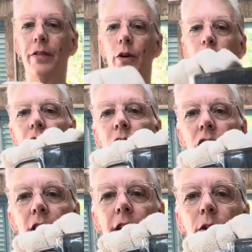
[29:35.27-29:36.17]
of those. Here's
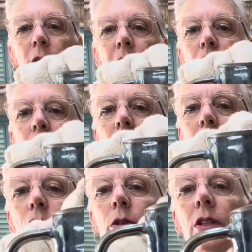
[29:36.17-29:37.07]
another one. I took
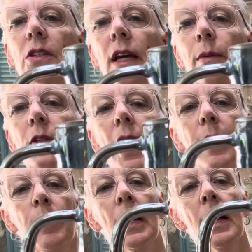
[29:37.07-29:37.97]
out two at the same
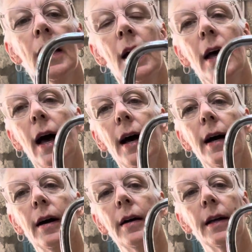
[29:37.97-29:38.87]
time.
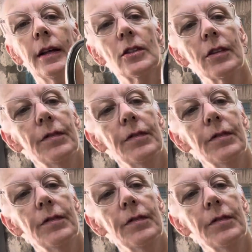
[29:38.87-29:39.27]
Uh, it's a